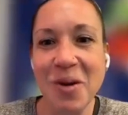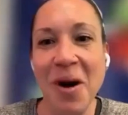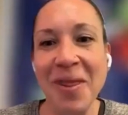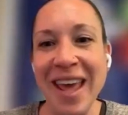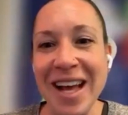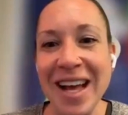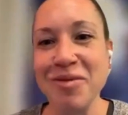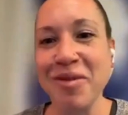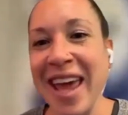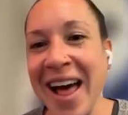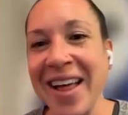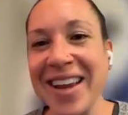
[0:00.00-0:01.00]
also on the edge of
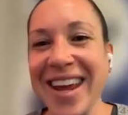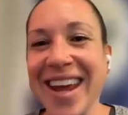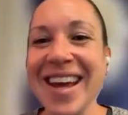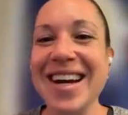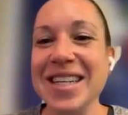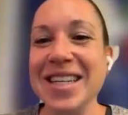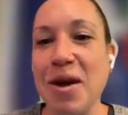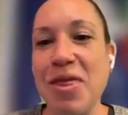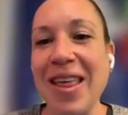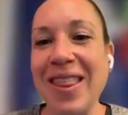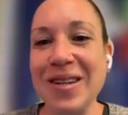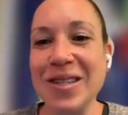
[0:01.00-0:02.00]
legality. So
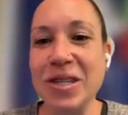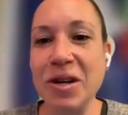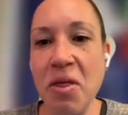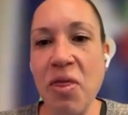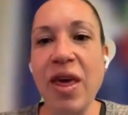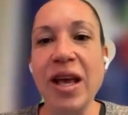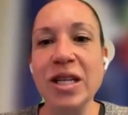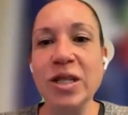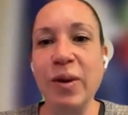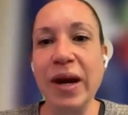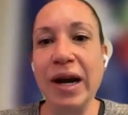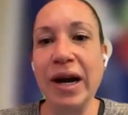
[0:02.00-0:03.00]
I think there's certain
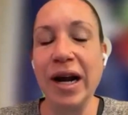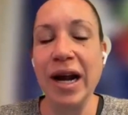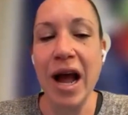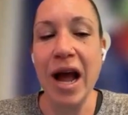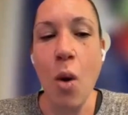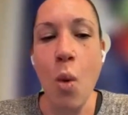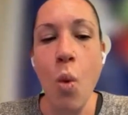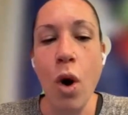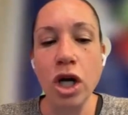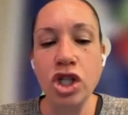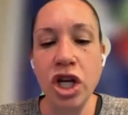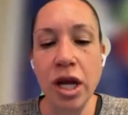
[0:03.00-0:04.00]
things where
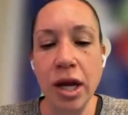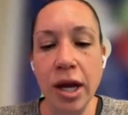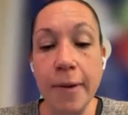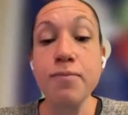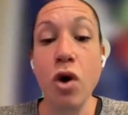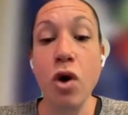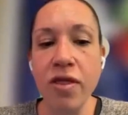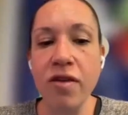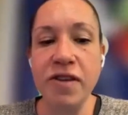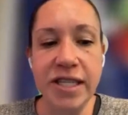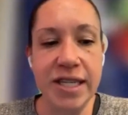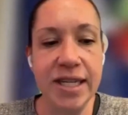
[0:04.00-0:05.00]
watching on
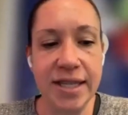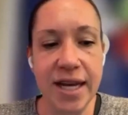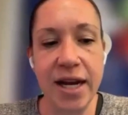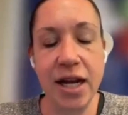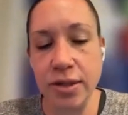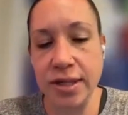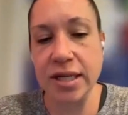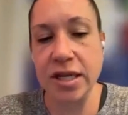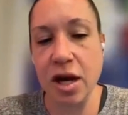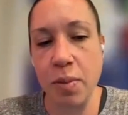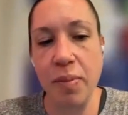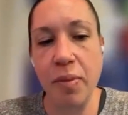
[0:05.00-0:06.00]
the VC side, I used to
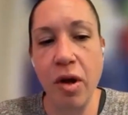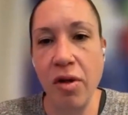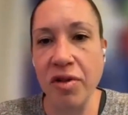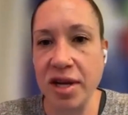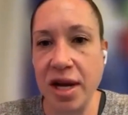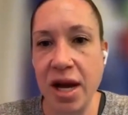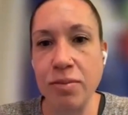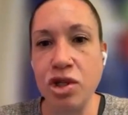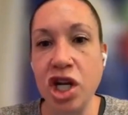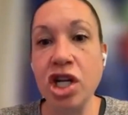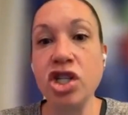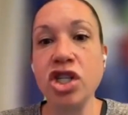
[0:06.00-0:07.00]
tell people all the
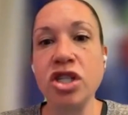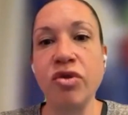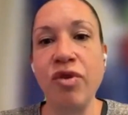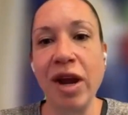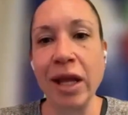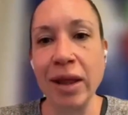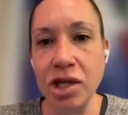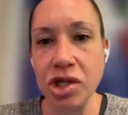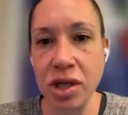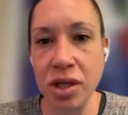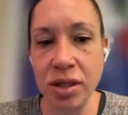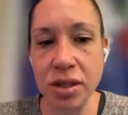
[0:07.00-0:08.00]
time, changes in
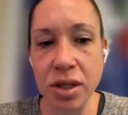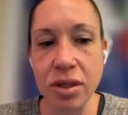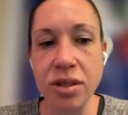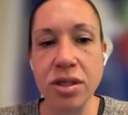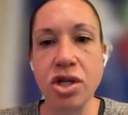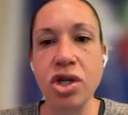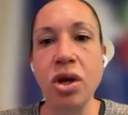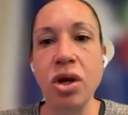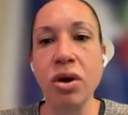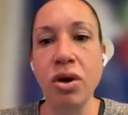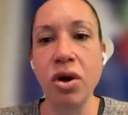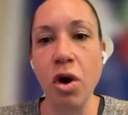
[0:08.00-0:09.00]
regulations are such a
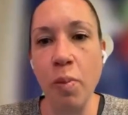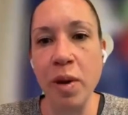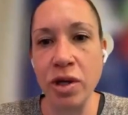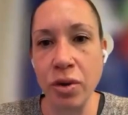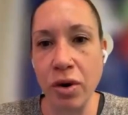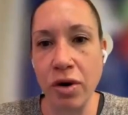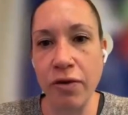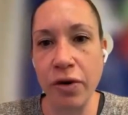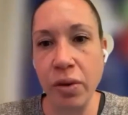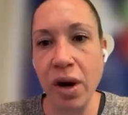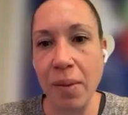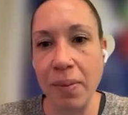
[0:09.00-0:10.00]
good open door
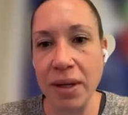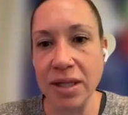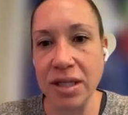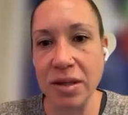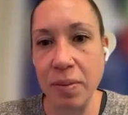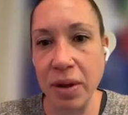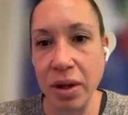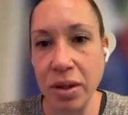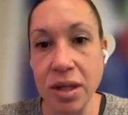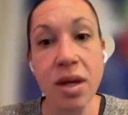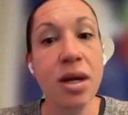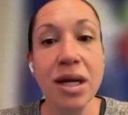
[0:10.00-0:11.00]
for new companies to be
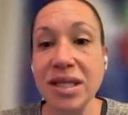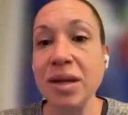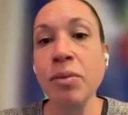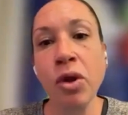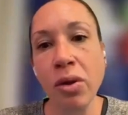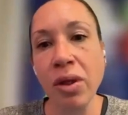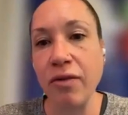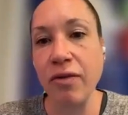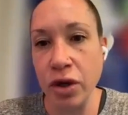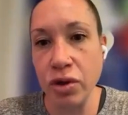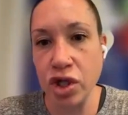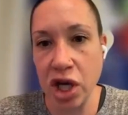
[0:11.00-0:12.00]
built, and similarly
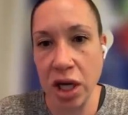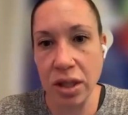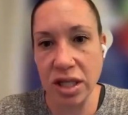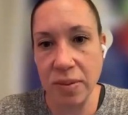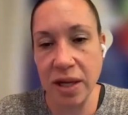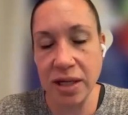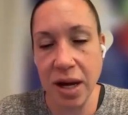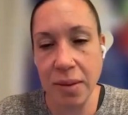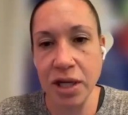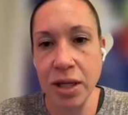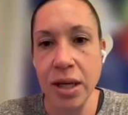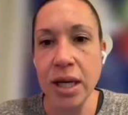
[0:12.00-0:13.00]
for new channels to be
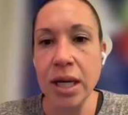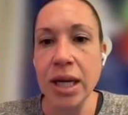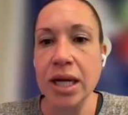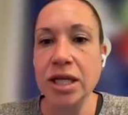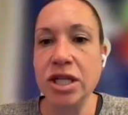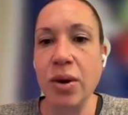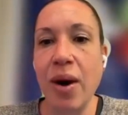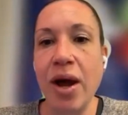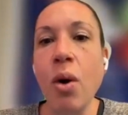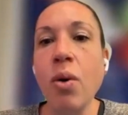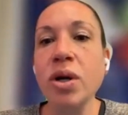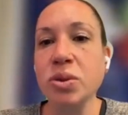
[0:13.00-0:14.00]
adopted. And so
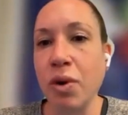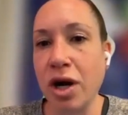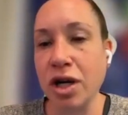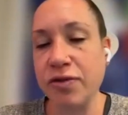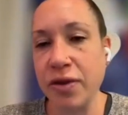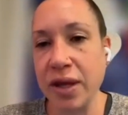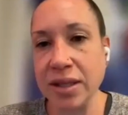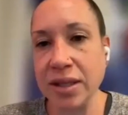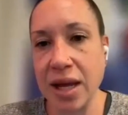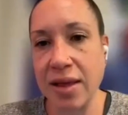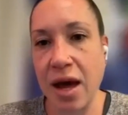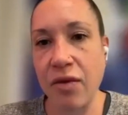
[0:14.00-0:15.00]
I always watch for
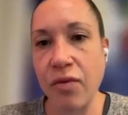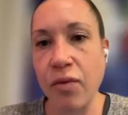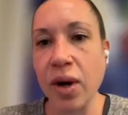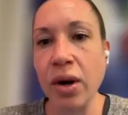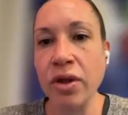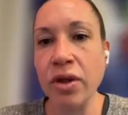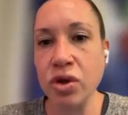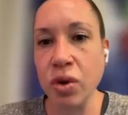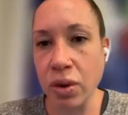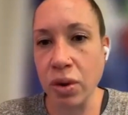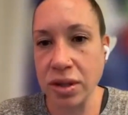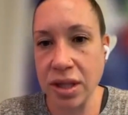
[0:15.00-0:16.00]
things like that of where are the
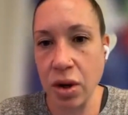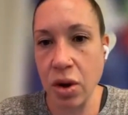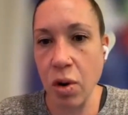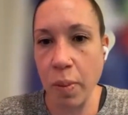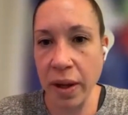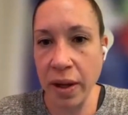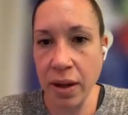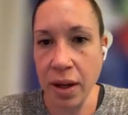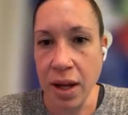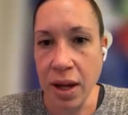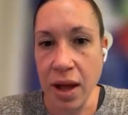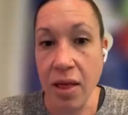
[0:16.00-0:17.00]
doors that
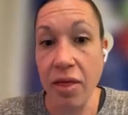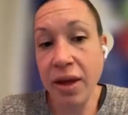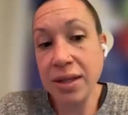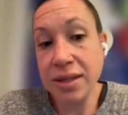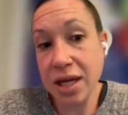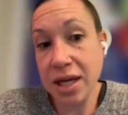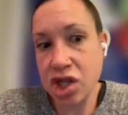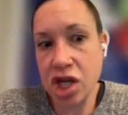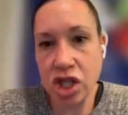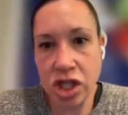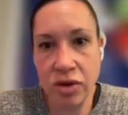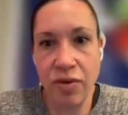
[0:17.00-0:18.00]
open, and things like
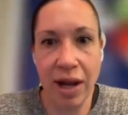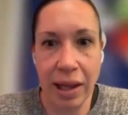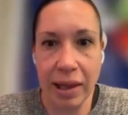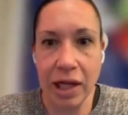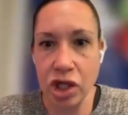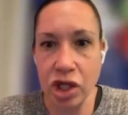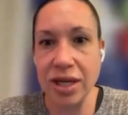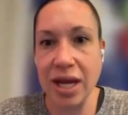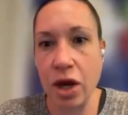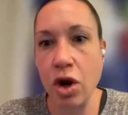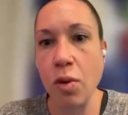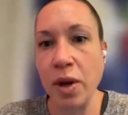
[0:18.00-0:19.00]
changes in regulations
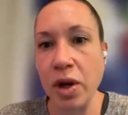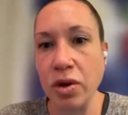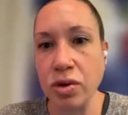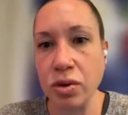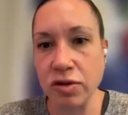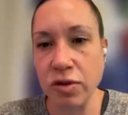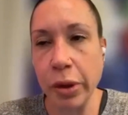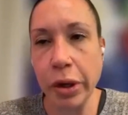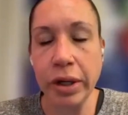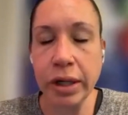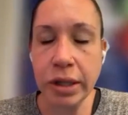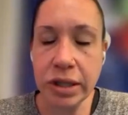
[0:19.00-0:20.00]
can open new doors for
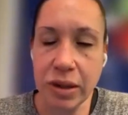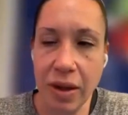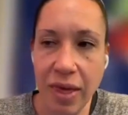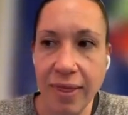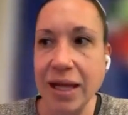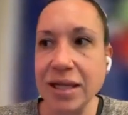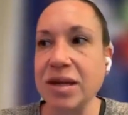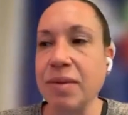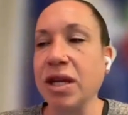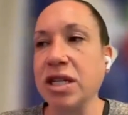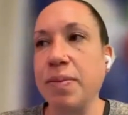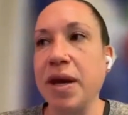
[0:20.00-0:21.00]
marketers. So I think that's
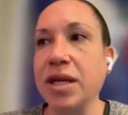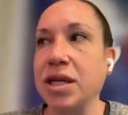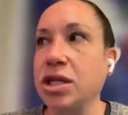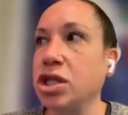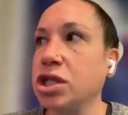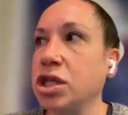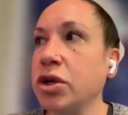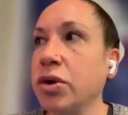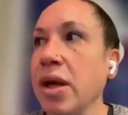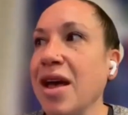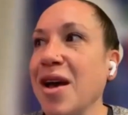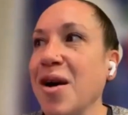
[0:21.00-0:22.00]
something to pay attention
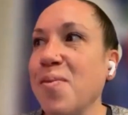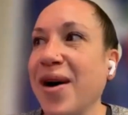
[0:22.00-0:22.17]
to.